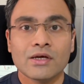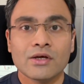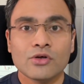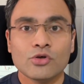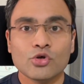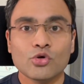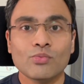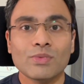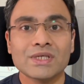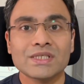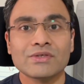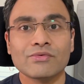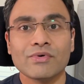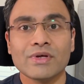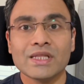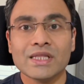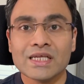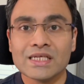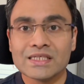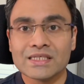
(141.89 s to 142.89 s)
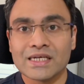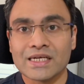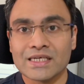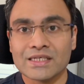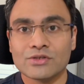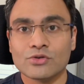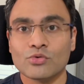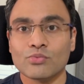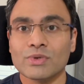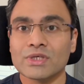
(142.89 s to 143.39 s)
You must win this
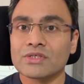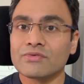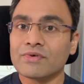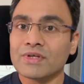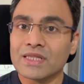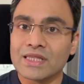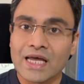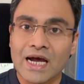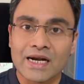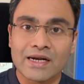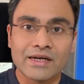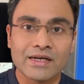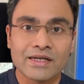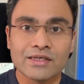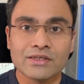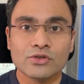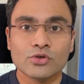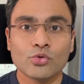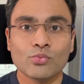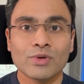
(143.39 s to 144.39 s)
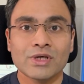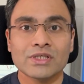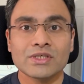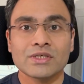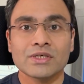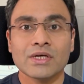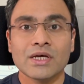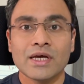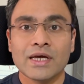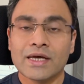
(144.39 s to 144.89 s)
race. You must win that race. You
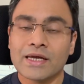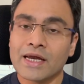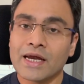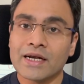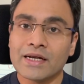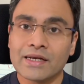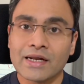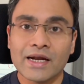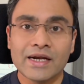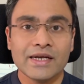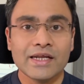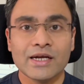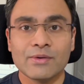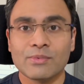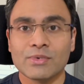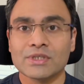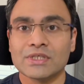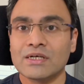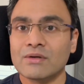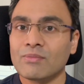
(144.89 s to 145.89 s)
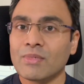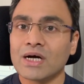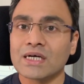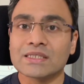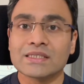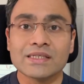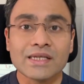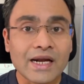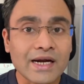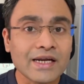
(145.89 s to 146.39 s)
must get 98% marks,
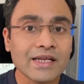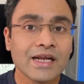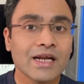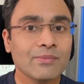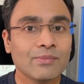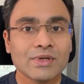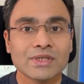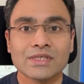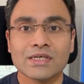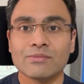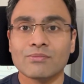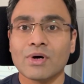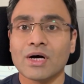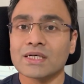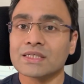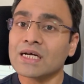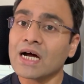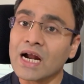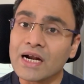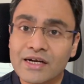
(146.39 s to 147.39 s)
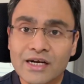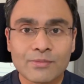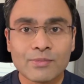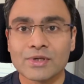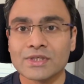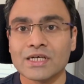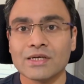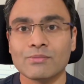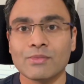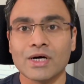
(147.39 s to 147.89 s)
99% marks,
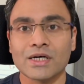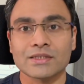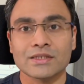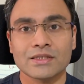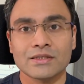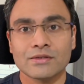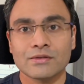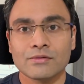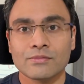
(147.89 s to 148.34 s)
100% marks.